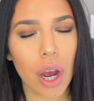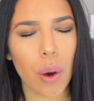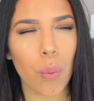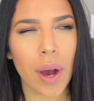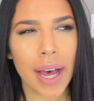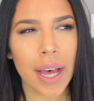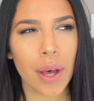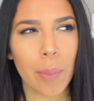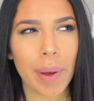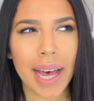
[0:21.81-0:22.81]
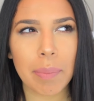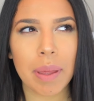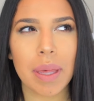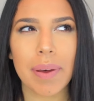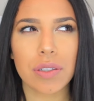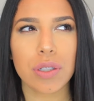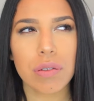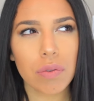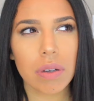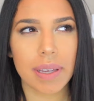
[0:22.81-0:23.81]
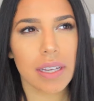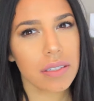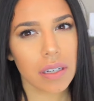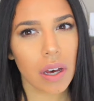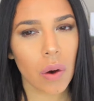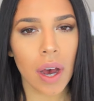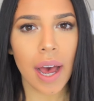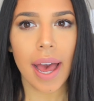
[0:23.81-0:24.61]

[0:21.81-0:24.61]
a while back, maybe about 2-3 weeks ago,